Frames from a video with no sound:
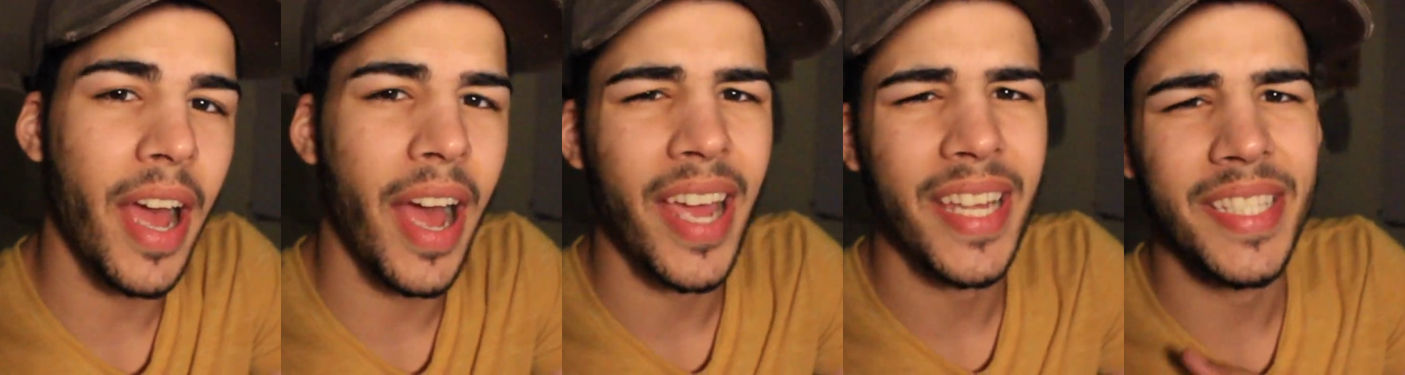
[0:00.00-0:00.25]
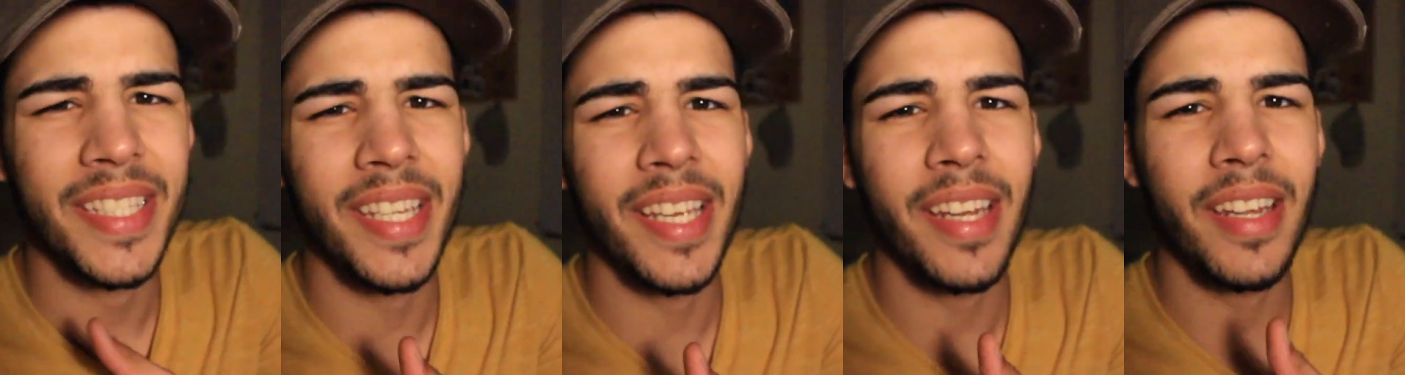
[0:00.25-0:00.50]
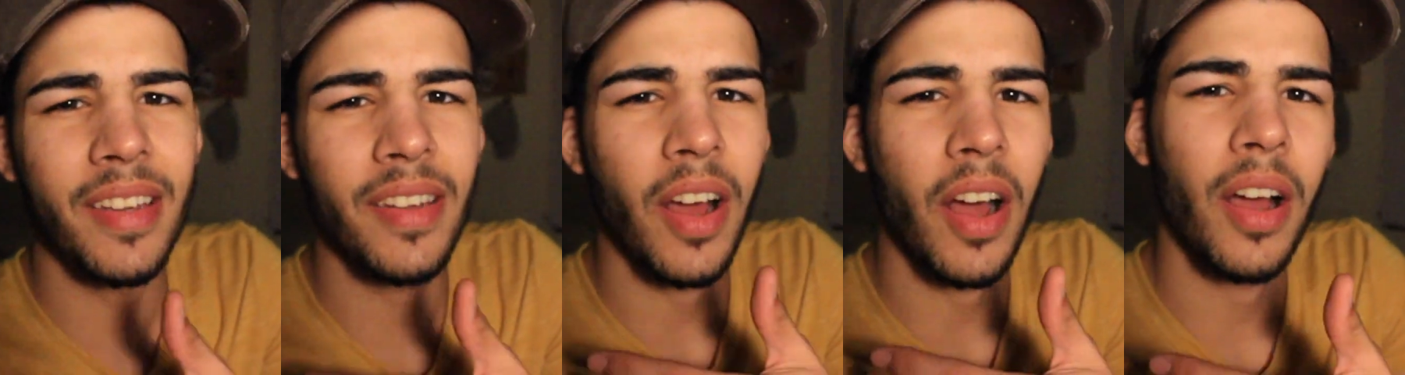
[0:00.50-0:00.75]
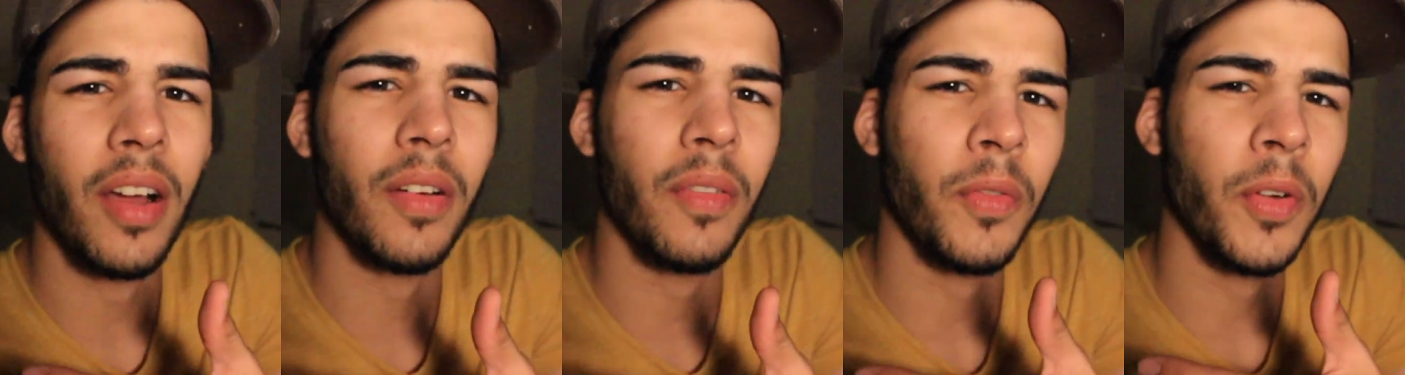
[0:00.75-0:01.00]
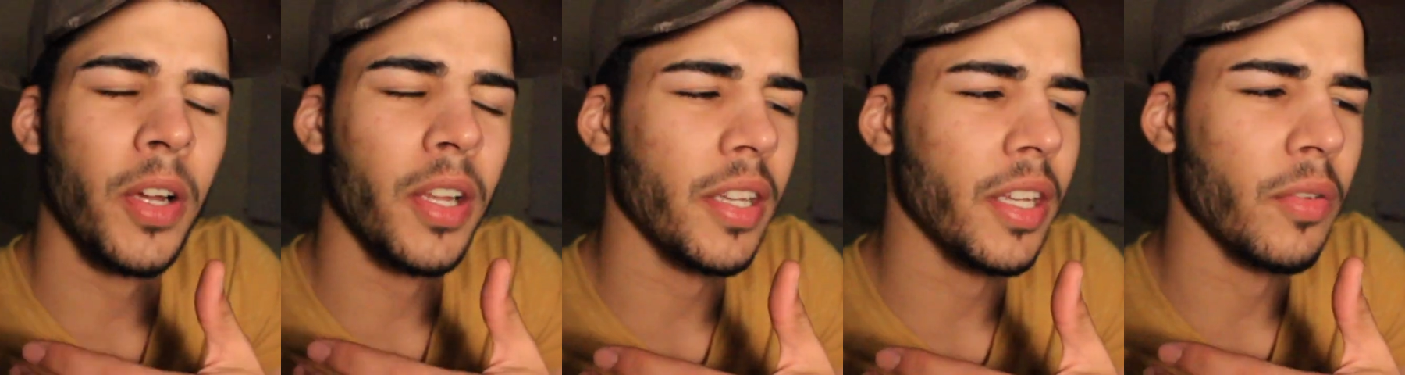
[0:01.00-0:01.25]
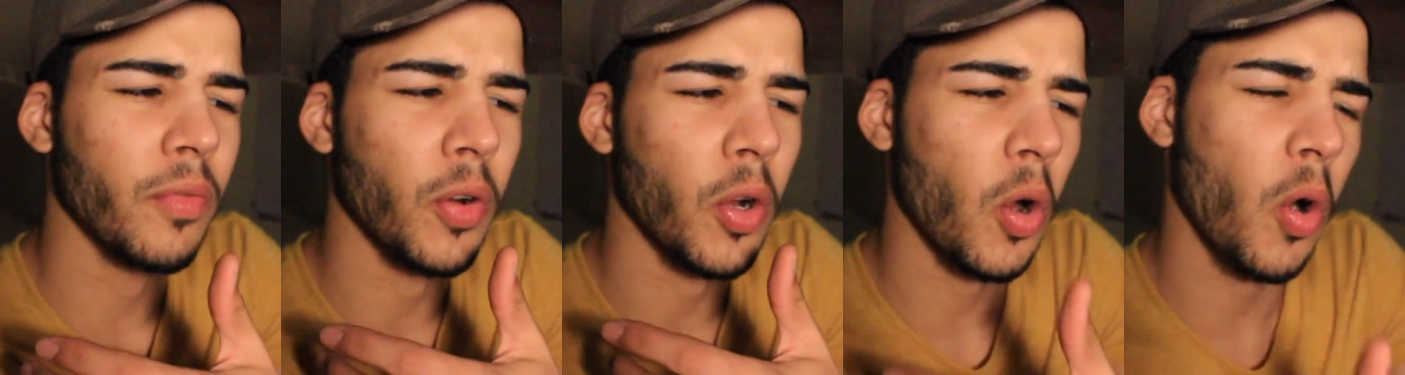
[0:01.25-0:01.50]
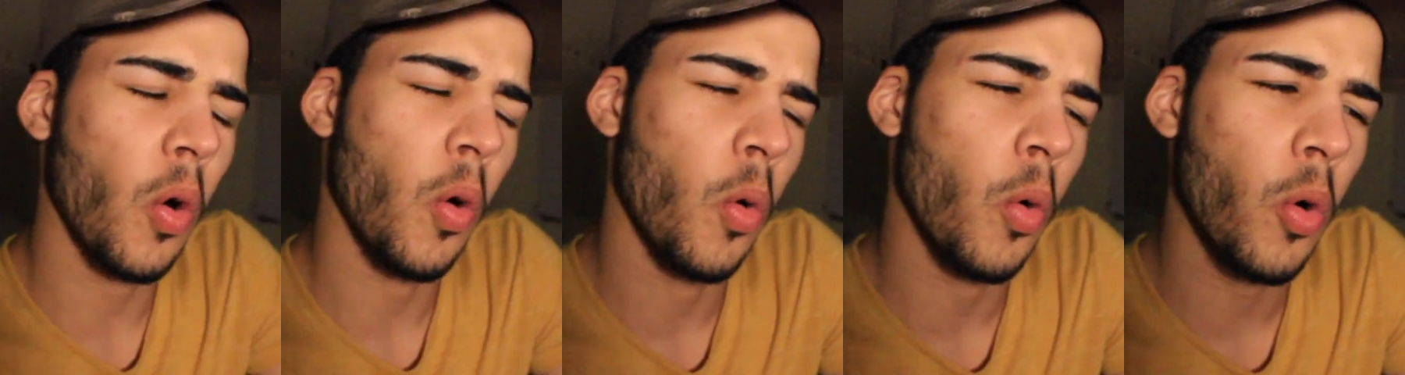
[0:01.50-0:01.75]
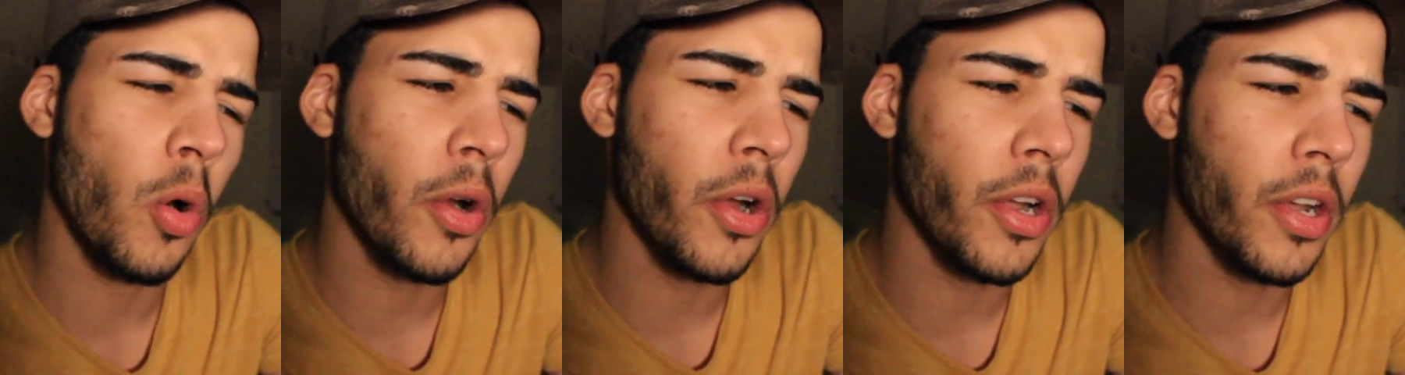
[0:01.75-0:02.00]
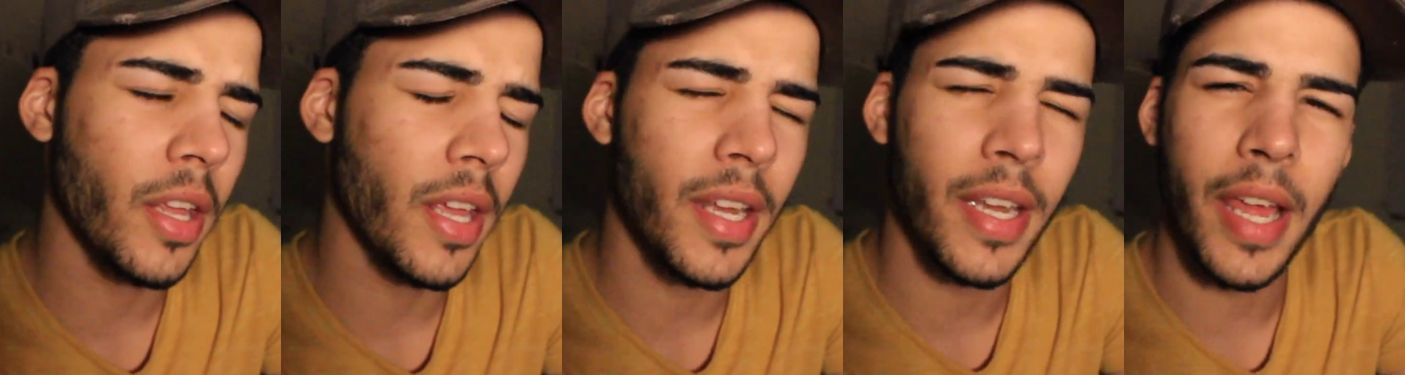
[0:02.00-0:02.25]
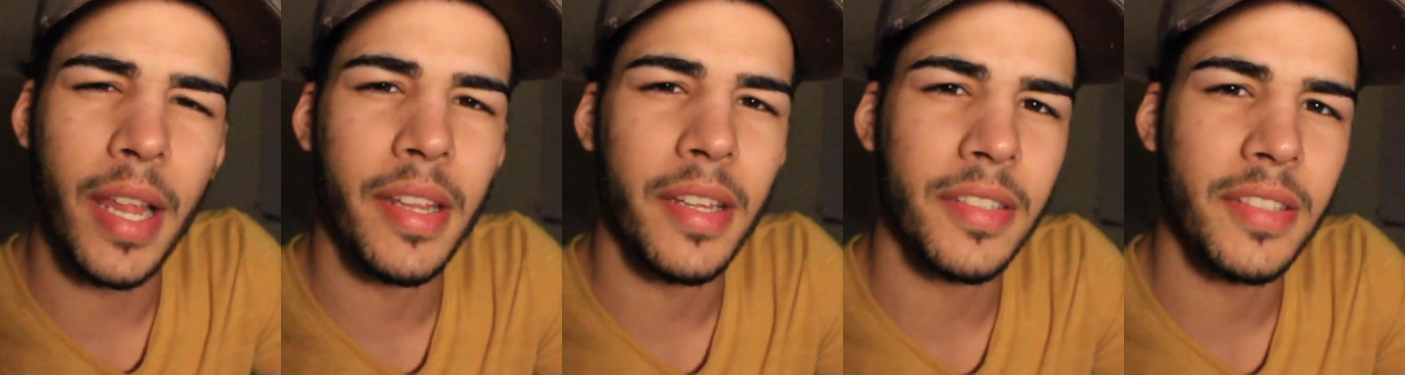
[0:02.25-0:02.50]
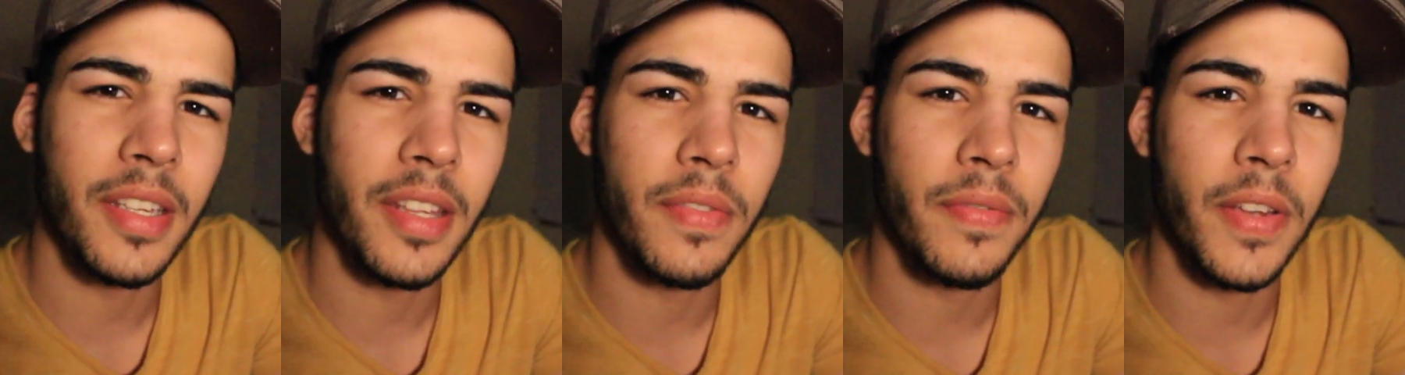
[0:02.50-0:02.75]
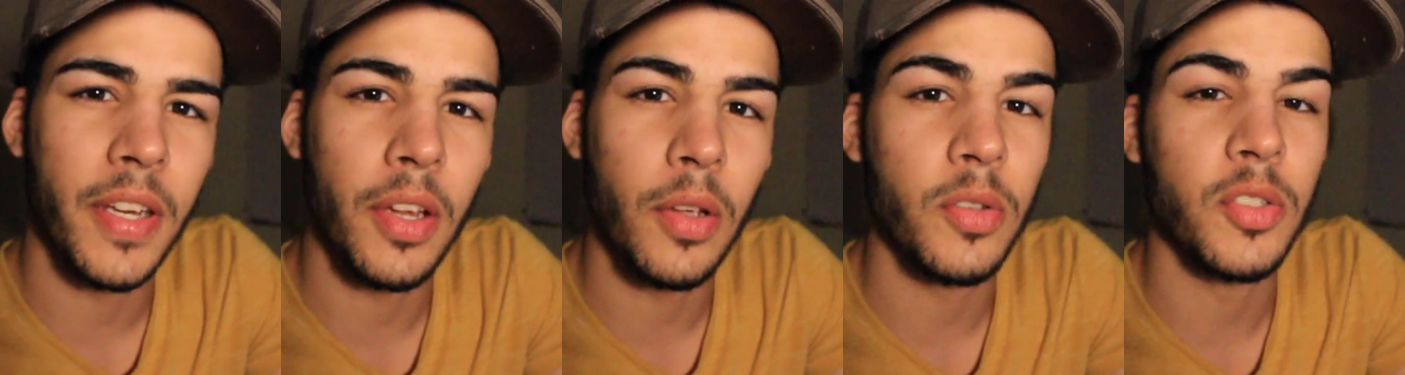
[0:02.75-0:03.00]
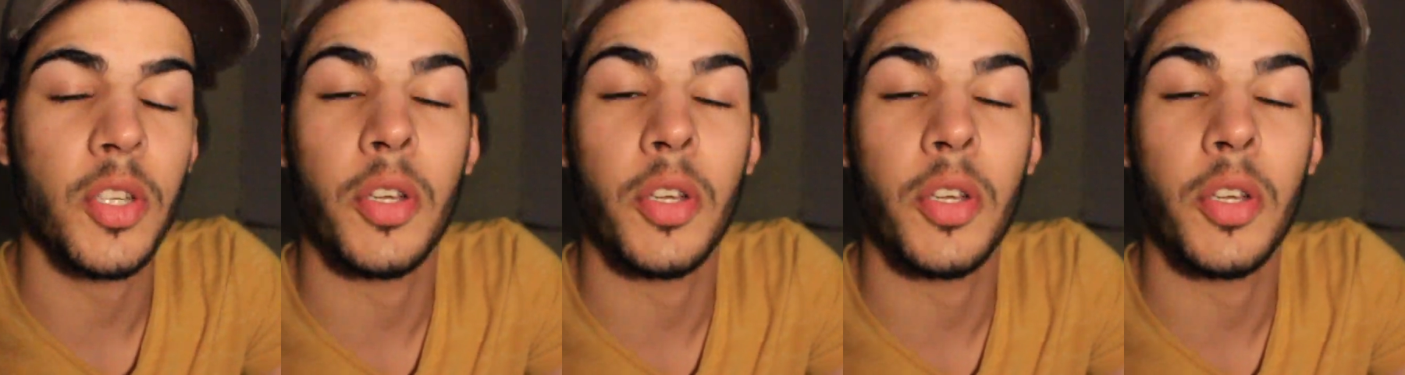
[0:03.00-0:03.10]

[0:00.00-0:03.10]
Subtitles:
I didn't really record an ending to the video,